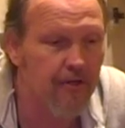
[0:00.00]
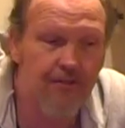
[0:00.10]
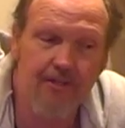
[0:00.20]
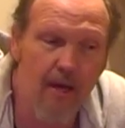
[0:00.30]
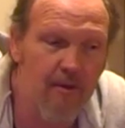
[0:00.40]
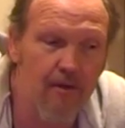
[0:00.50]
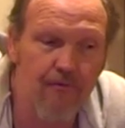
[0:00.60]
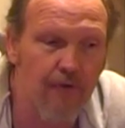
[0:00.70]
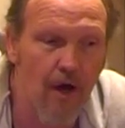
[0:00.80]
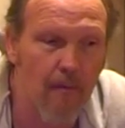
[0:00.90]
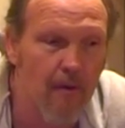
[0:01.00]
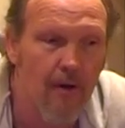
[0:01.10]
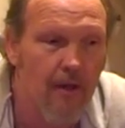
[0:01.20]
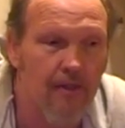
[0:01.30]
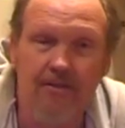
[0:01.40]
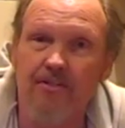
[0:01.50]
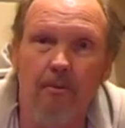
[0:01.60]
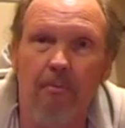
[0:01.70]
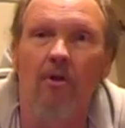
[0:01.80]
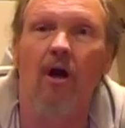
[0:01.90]
stemming from the
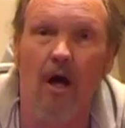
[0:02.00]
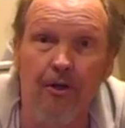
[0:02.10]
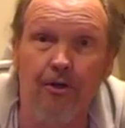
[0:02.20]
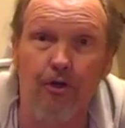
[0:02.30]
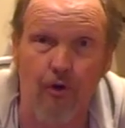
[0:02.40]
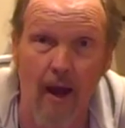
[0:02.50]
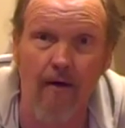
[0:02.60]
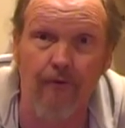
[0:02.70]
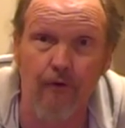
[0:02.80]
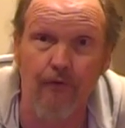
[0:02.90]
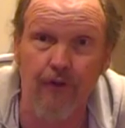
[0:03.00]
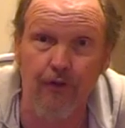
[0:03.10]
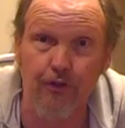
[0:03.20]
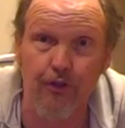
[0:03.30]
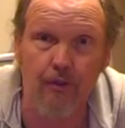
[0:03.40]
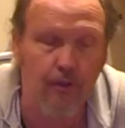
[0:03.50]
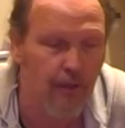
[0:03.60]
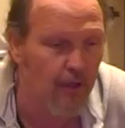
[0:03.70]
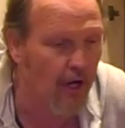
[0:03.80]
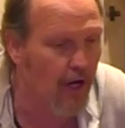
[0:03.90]
simple under gravel filter
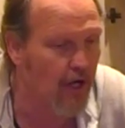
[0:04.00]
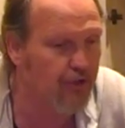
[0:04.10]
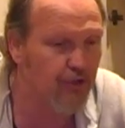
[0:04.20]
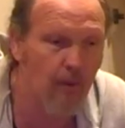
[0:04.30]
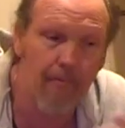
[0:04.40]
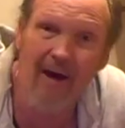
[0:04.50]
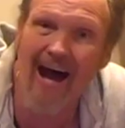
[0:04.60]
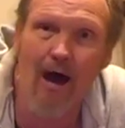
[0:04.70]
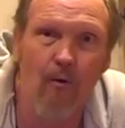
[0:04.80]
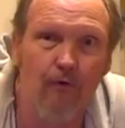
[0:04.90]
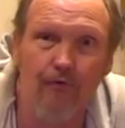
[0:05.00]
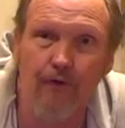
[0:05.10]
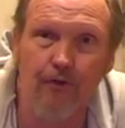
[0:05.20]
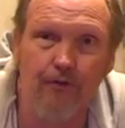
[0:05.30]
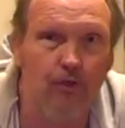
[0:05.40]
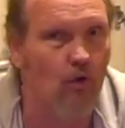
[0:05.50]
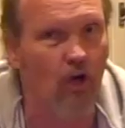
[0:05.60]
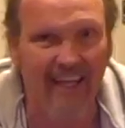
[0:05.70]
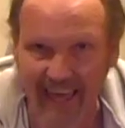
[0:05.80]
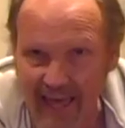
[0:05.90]
to a power filter
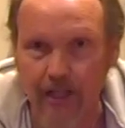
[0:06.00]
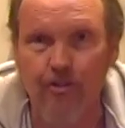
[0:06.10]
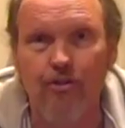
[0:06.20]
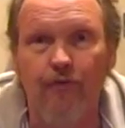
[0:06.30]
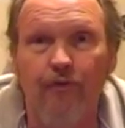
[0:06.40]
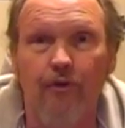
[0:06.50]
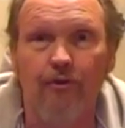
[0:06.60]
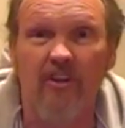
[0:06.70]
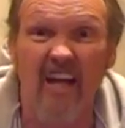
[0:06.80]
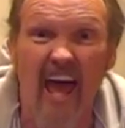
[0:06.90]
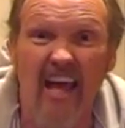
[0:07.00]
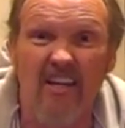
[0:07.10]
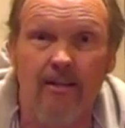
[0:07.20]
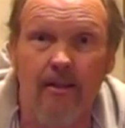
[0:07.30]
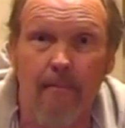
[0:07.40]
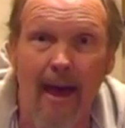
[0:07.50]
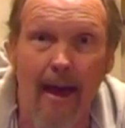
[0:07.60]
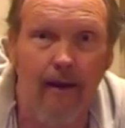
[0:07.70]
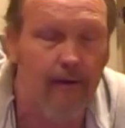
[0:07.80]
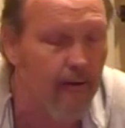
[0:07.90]
or a canister filter that hangs on the
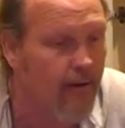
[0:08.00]
back.